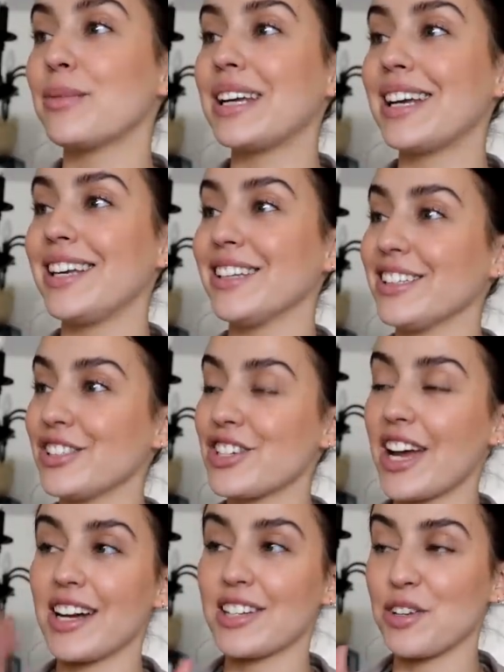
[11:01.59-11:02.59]
for me to eat lunch
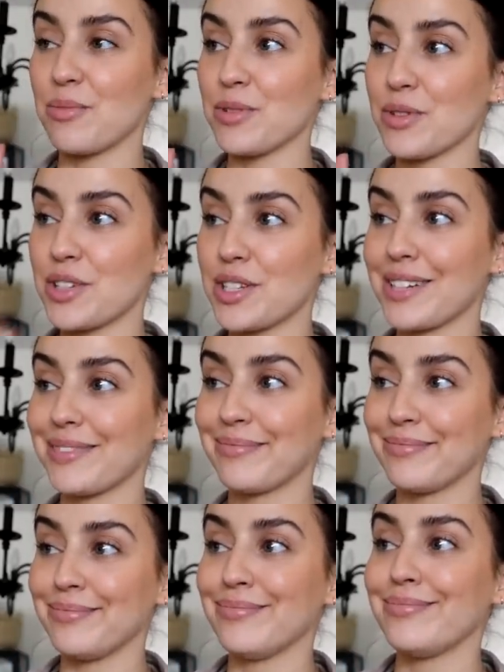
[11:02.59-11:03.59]
at almost
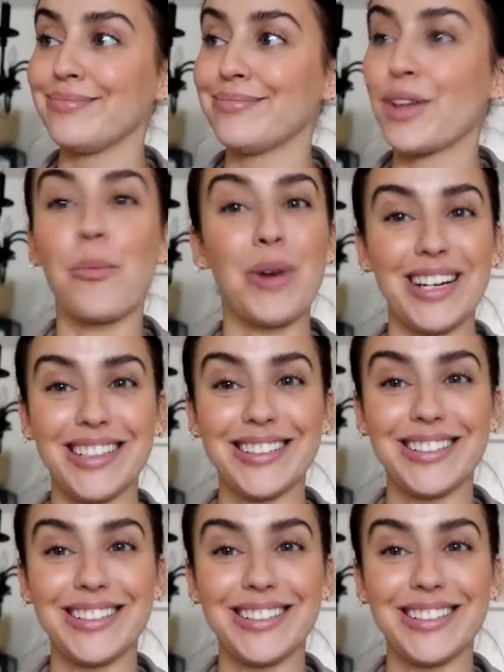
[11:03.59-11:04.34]
one.